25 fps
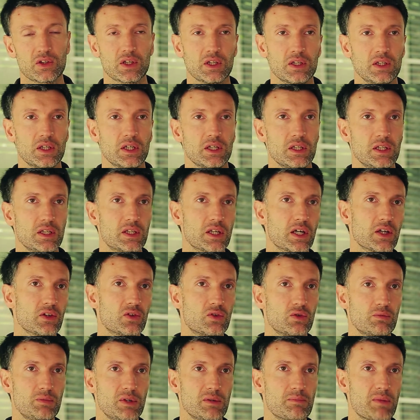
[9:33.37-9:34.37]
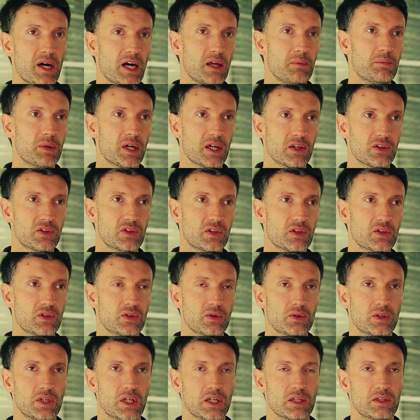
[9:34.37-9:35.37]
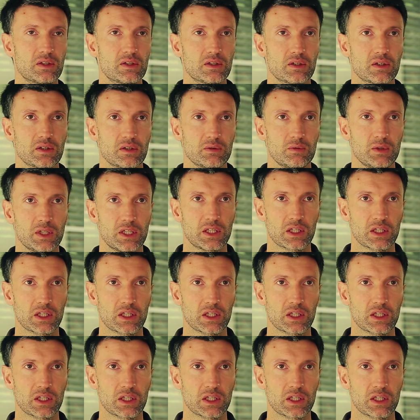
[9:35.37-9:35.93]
and then it has to be bypassed so that we